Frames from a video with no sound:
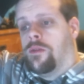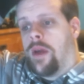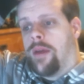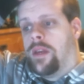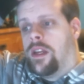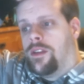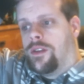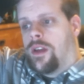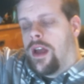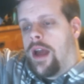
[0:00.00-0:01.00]
I mean,
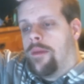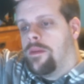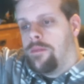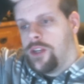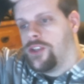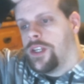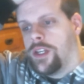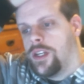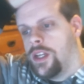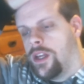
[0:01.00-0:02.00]
I'm in
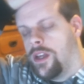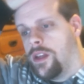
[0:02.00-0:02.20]
Michigan,